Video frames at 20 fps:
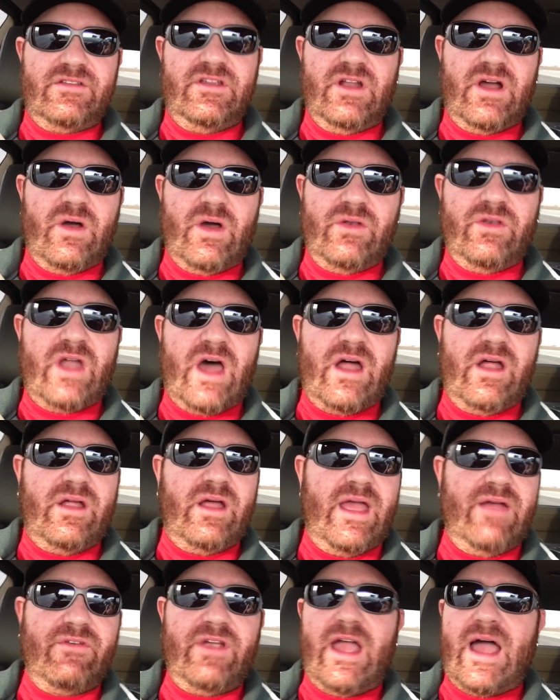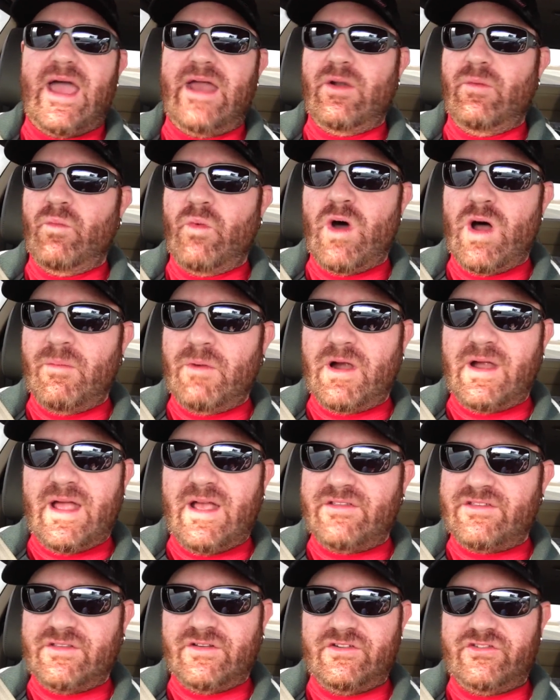You know, not every item Walmart
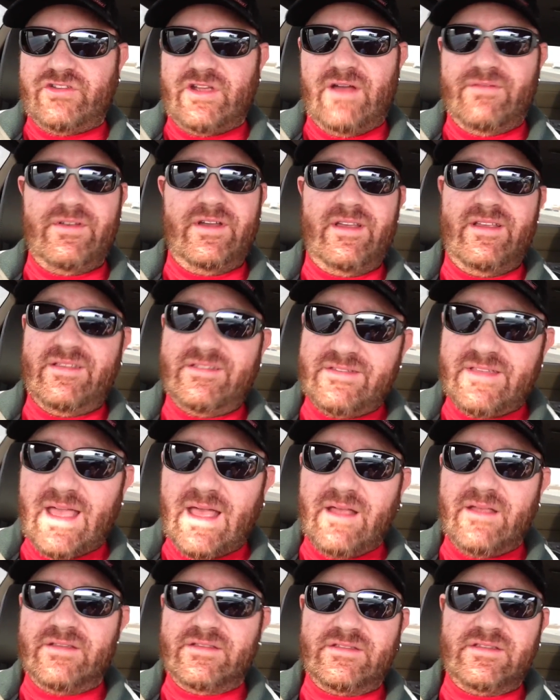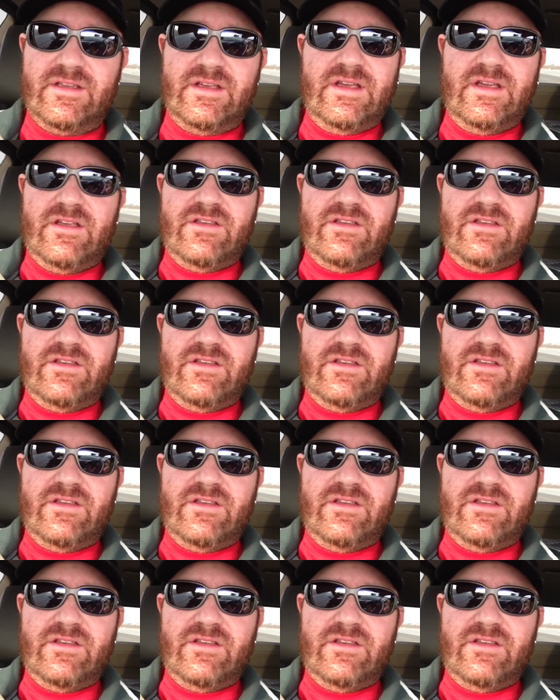has on their shelf sells.